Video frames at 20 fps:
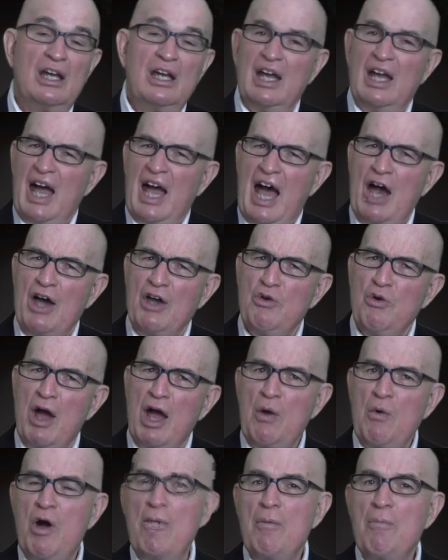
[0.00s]
how do
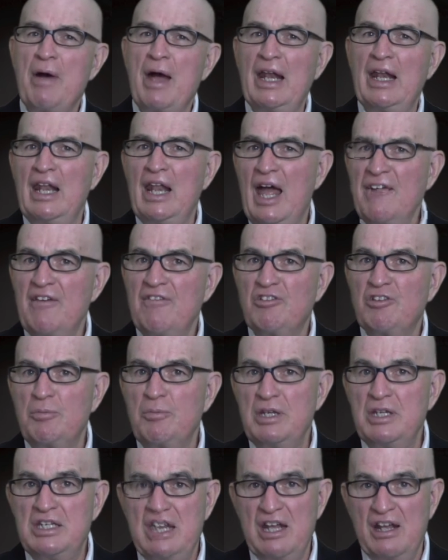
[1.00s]
I want my life to
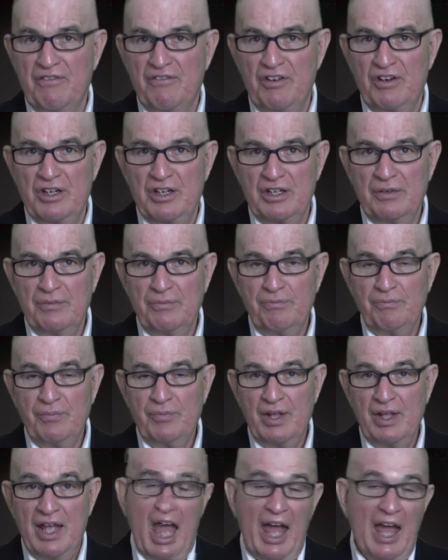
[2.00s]
be different?
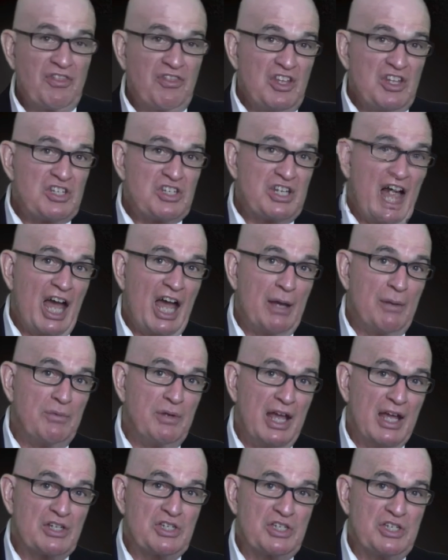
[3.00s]
At this time
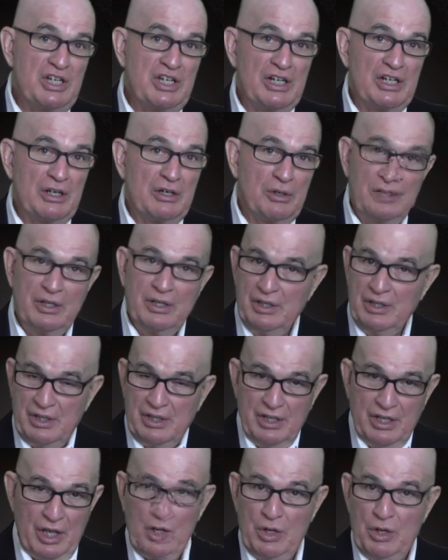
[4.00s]
next year,
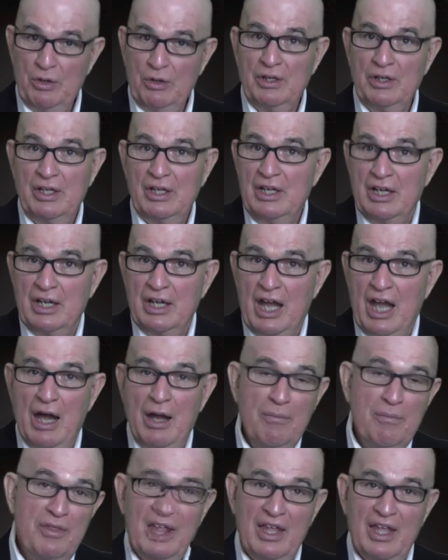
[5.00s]

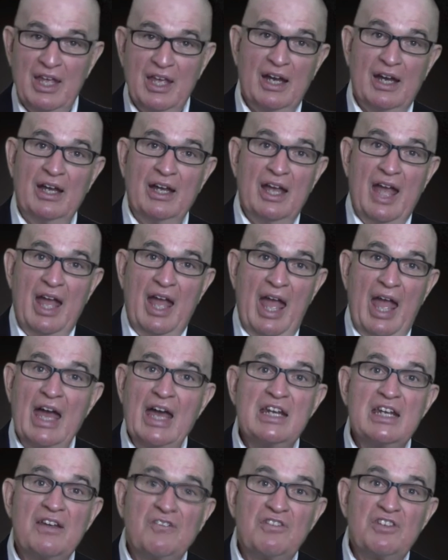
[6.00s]
come the
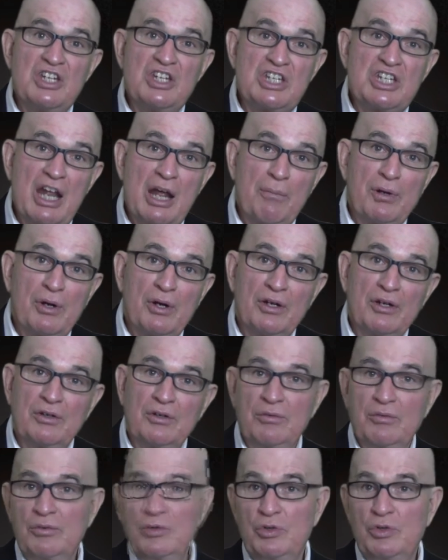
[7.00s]
end of
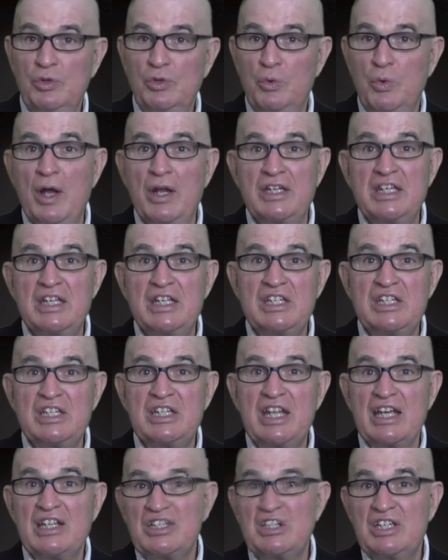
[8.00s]
December
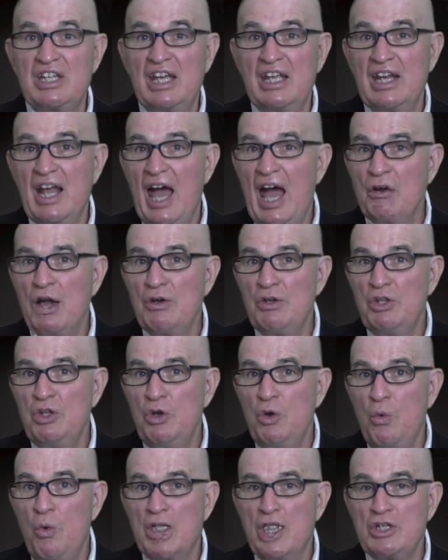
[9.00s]
2016, how do
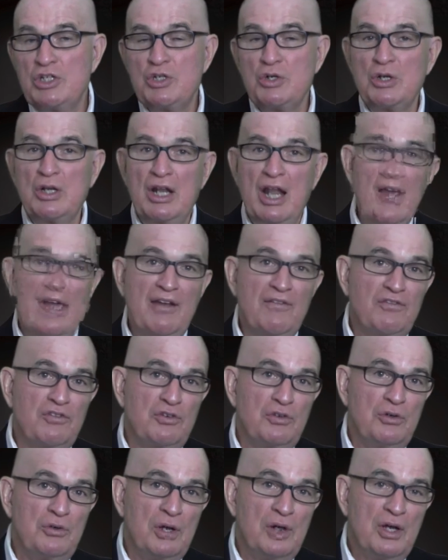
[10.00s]
you want your life
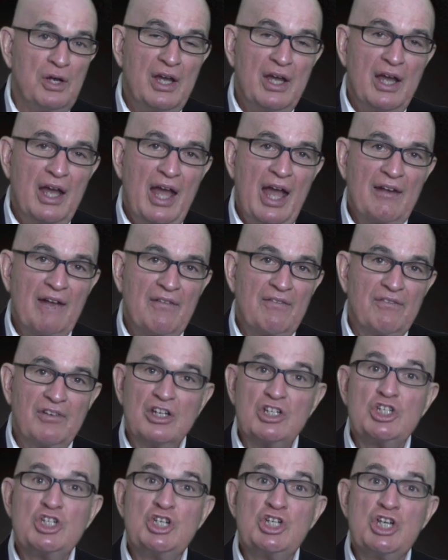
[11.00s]
to
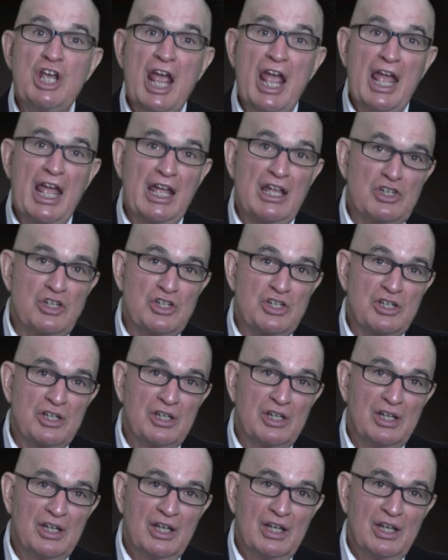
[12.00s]
have changed
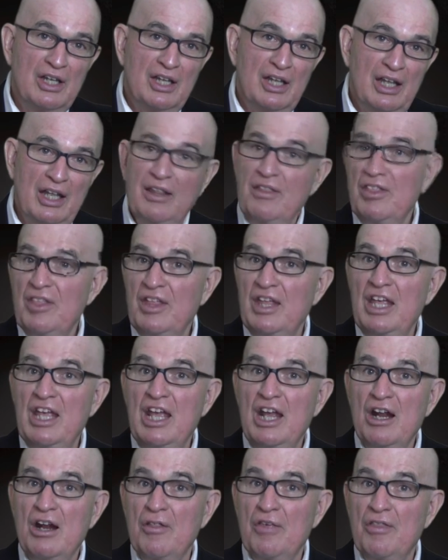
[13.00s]
in the
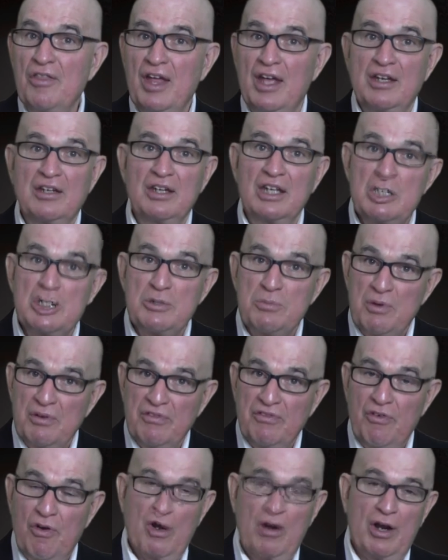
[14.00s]
year that is
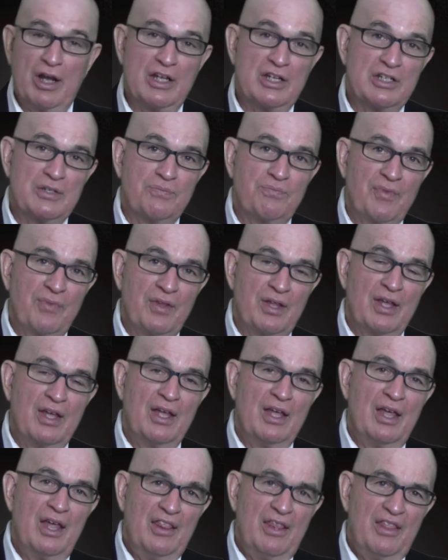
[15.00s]
before us?
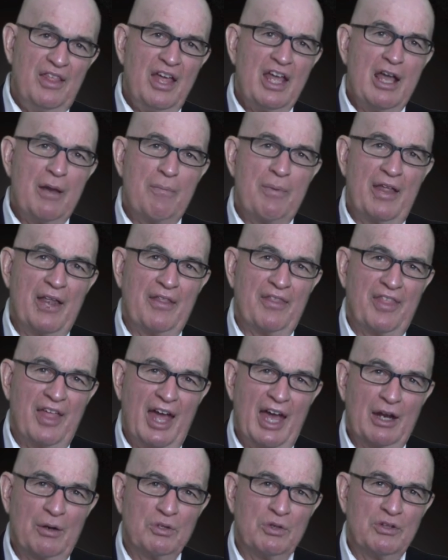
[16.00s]
Think about
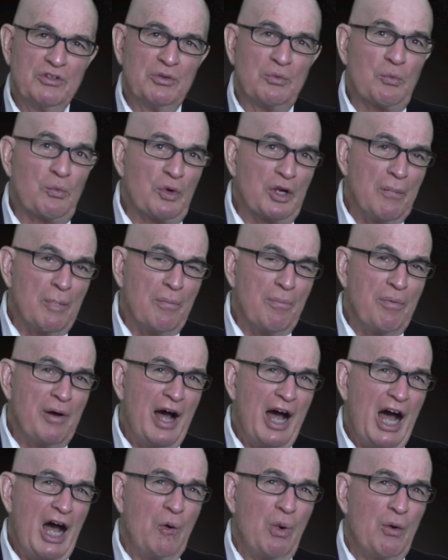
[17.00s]
that with some real
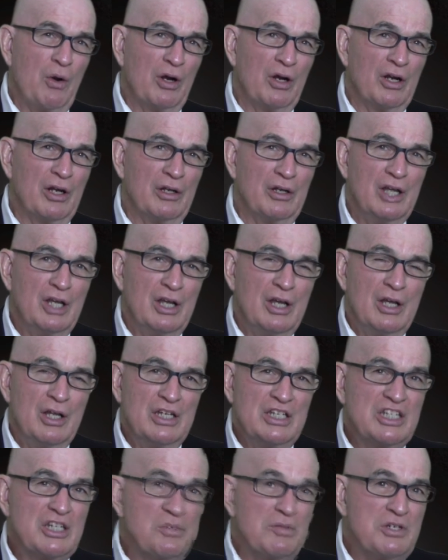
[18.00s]
power and
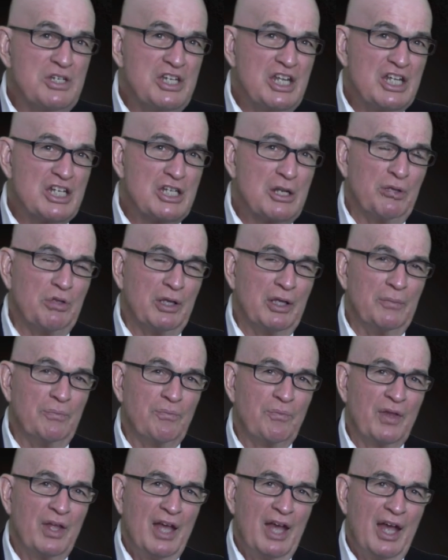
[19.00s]
some discipline.
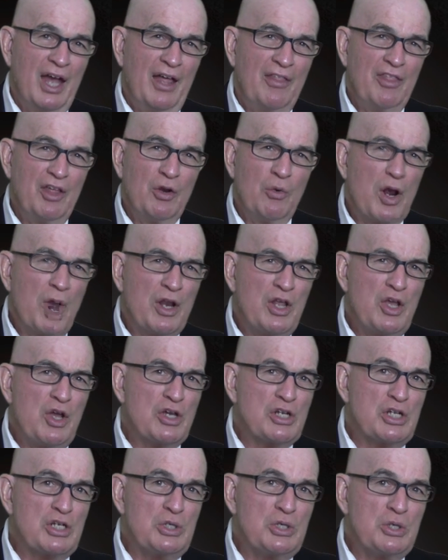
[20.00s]
And then what are you
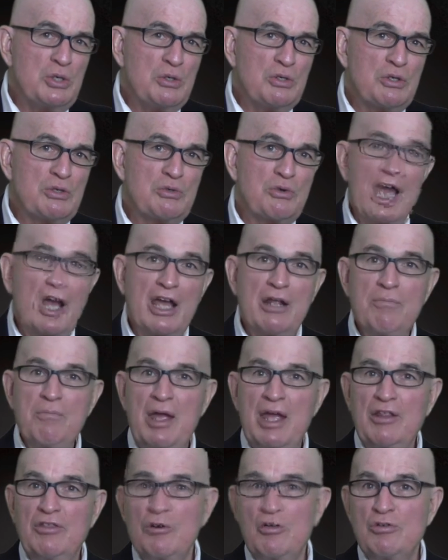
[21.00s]
going to do to try and
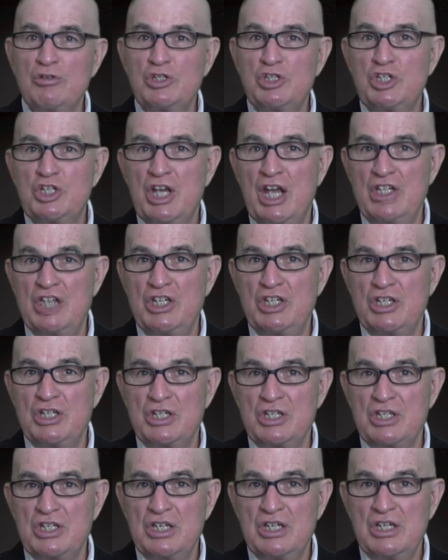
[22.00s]
make those
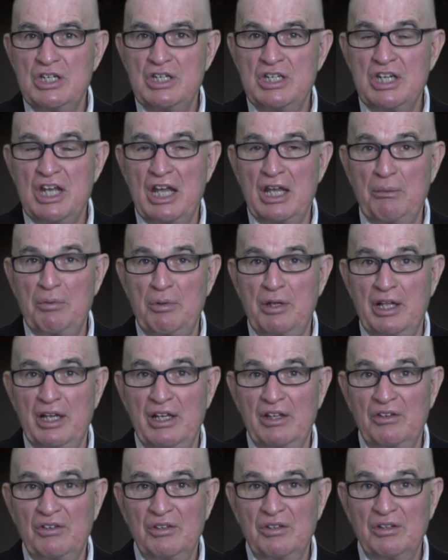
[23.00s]
changes take
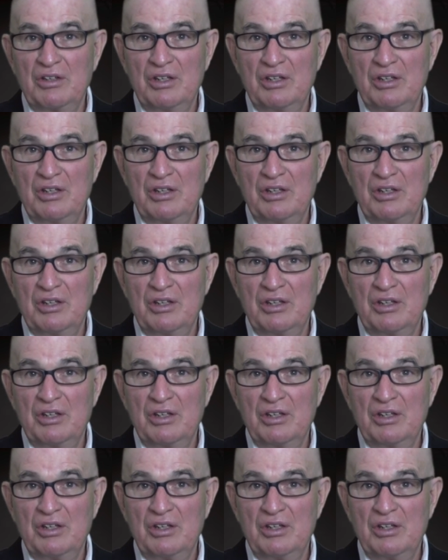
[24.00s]
place?